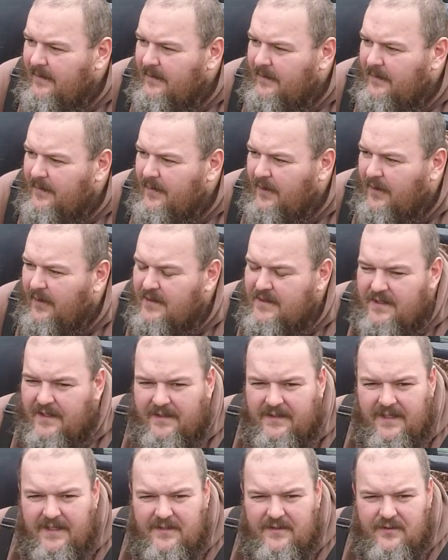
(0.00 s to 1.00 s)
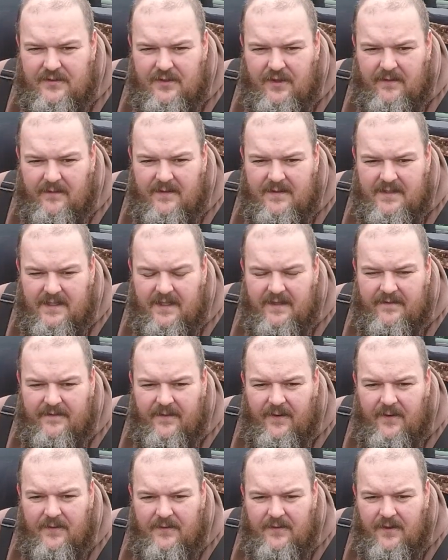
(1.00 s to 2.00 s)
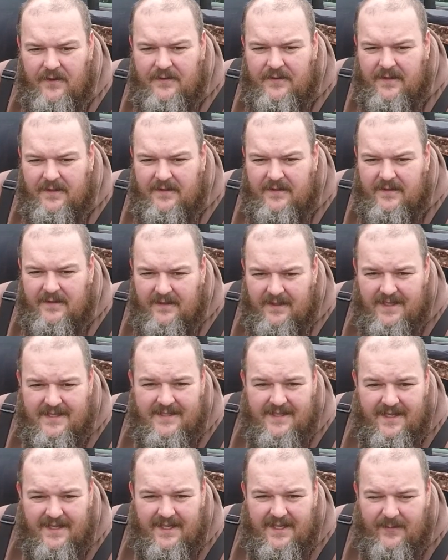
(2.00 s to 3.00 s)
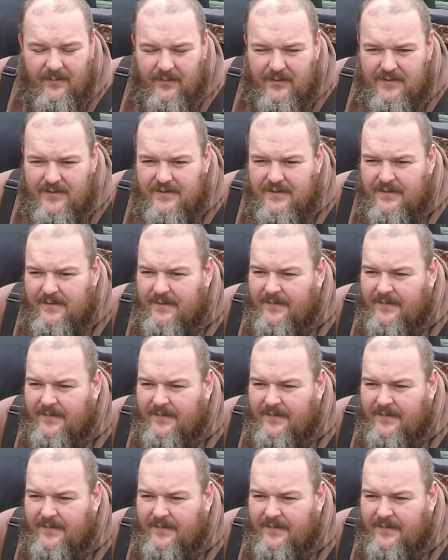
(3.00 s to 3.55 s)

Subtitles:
because the teachers obviously had found out that this lady was,